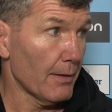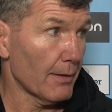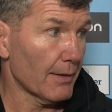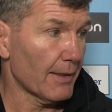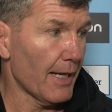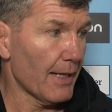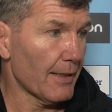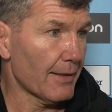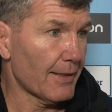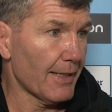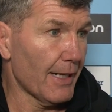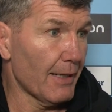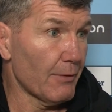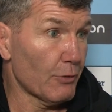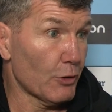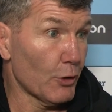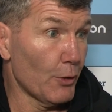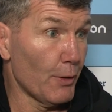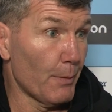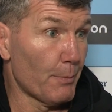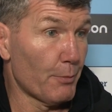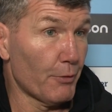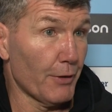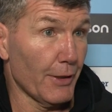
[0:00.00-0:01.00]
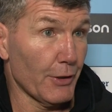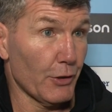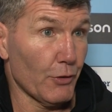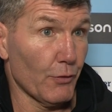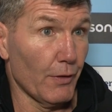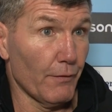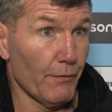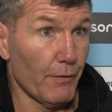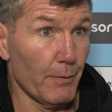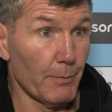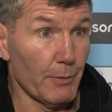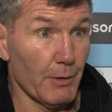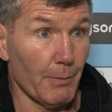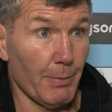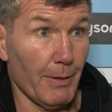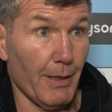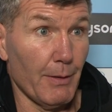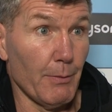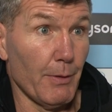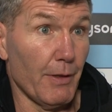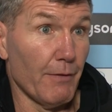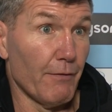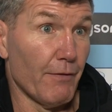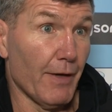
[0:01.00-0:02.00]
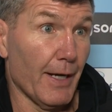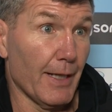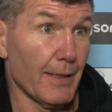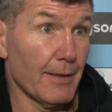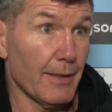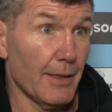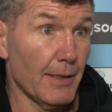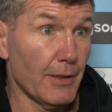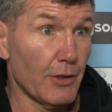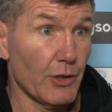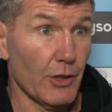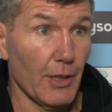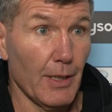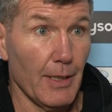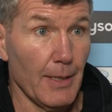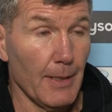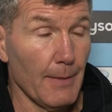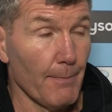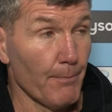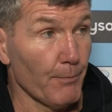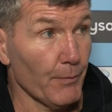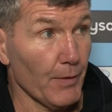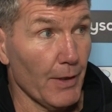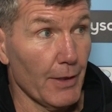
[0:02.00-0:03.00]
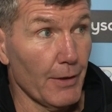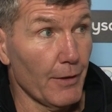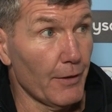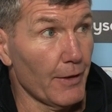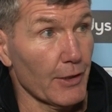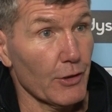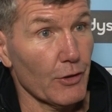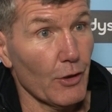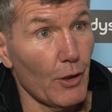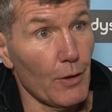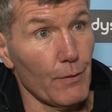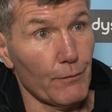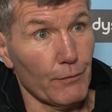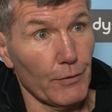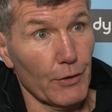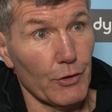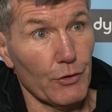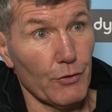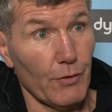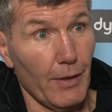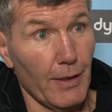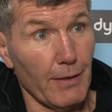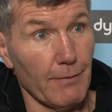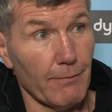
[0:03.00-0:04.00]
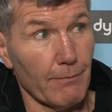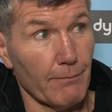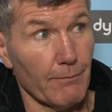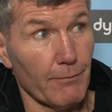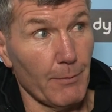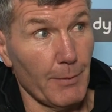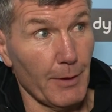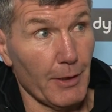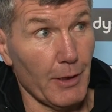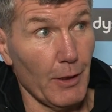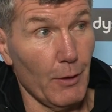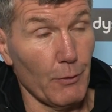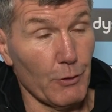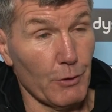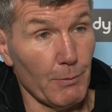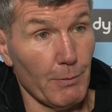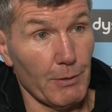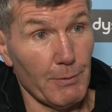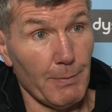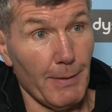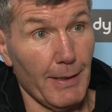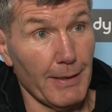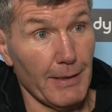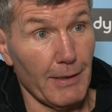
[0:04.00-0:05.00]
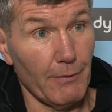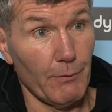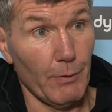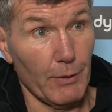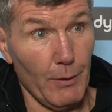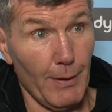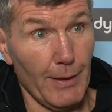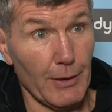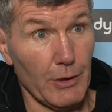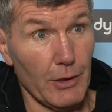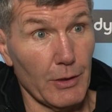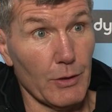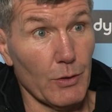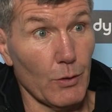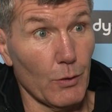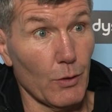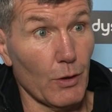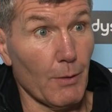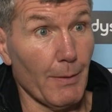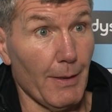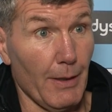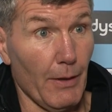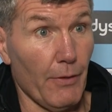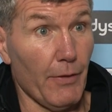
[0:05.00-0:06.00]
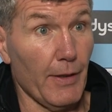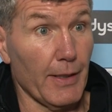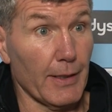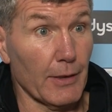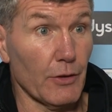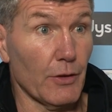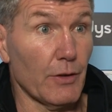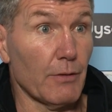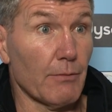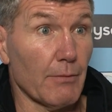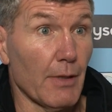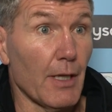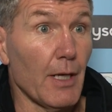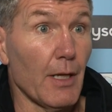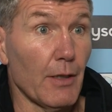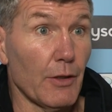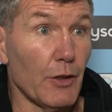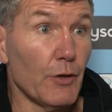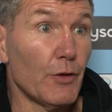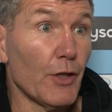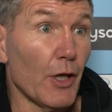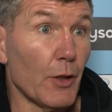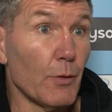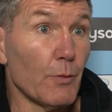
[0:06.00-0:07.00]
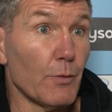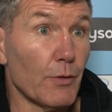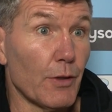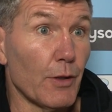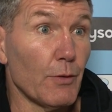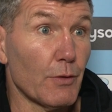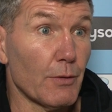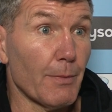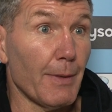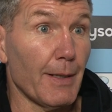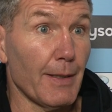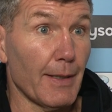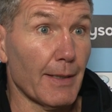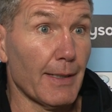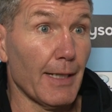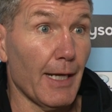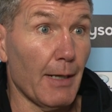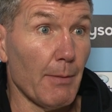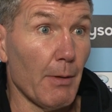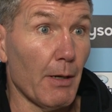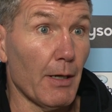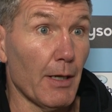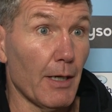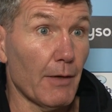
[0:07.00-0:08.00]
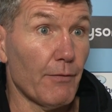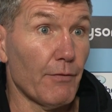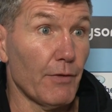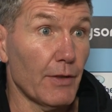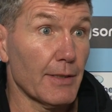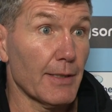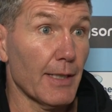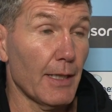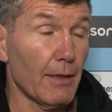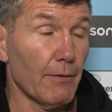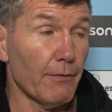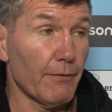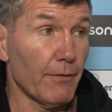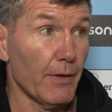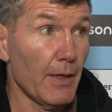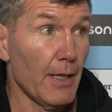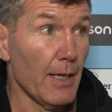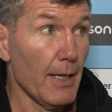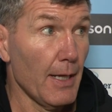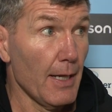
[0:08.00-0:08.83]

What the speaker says: Took the pressure off them to play with advantage. You know, they're so frustrating from a coaching perspective when you actually talk about things you don't do to make the game hard for yourself.